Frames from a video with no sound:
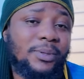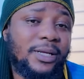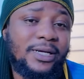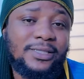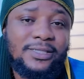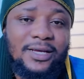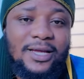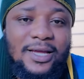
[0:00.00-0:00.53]

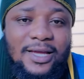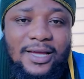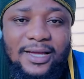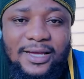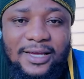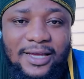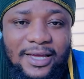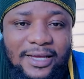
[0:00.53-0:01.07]
plant.
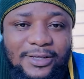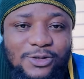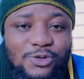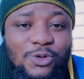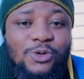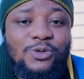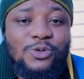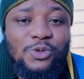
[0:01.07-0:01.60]
Eh?
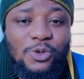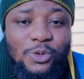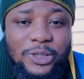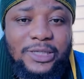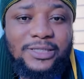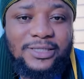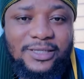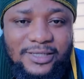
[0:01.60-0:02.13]
So do
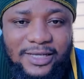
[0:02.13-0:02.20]
it.